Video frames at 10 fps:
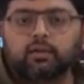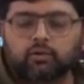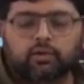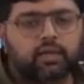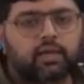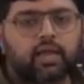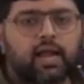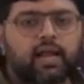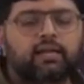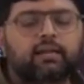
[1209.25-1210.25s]
Okay,
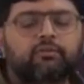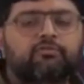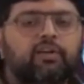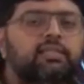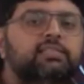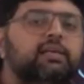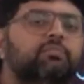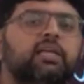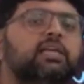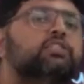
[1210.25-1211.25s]
and when
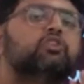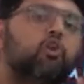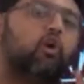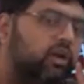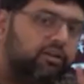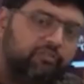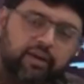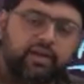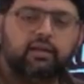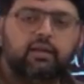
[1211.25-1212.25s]
something is not
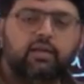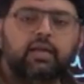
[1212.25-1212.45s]
defined,